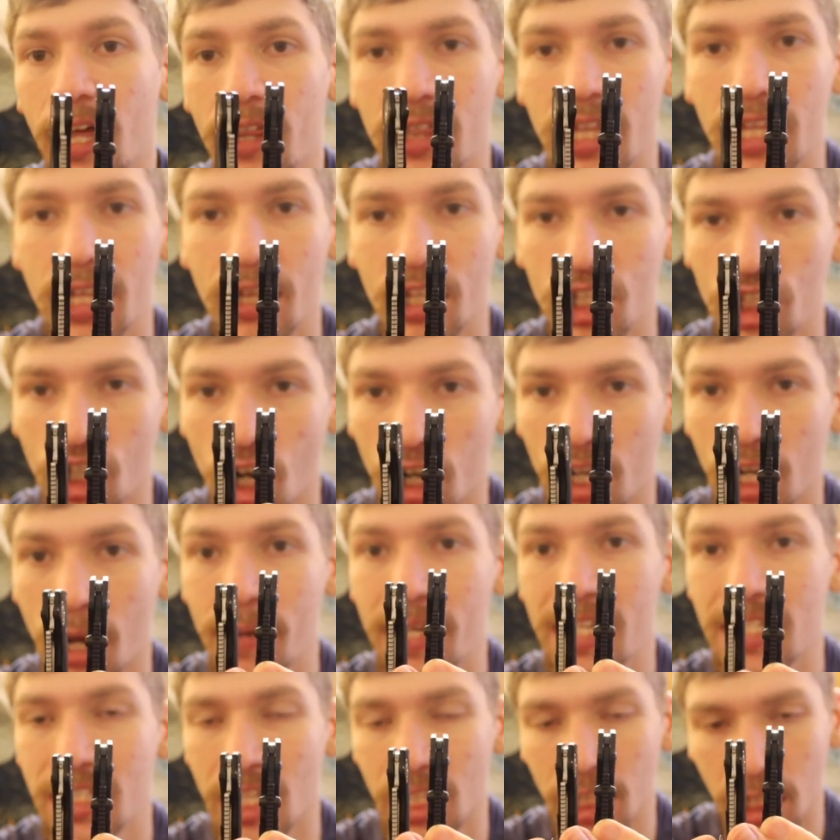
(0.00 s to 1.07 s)
the shark
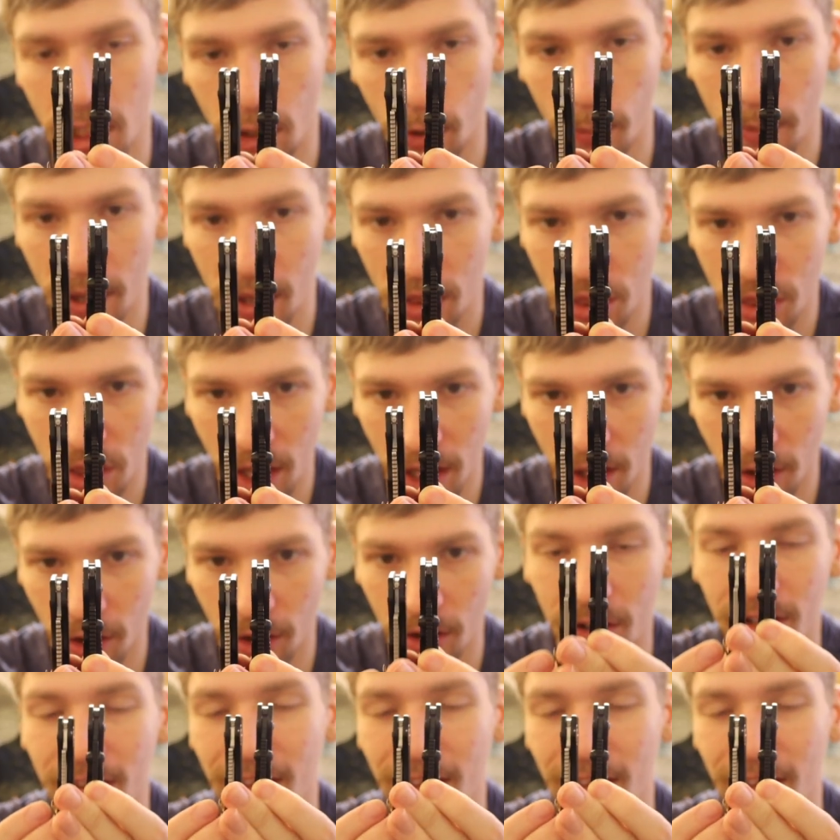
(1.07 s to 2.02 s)
cup is a little bit thinner.